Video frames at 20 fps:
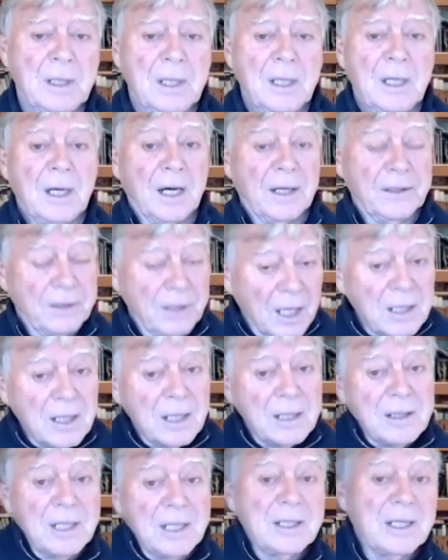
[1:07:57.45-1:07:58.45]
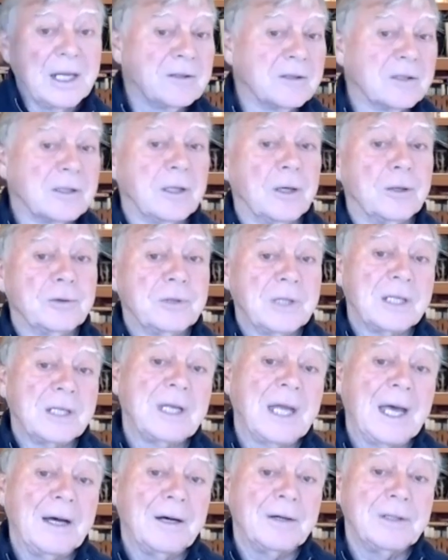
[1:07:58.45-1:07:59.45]
Another thing that slows it
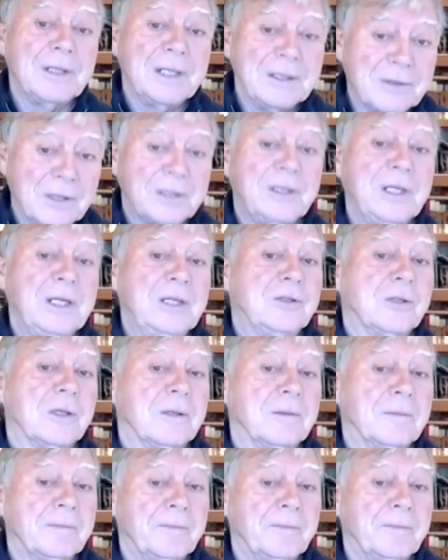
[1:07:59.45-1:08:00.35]
down is a teacher.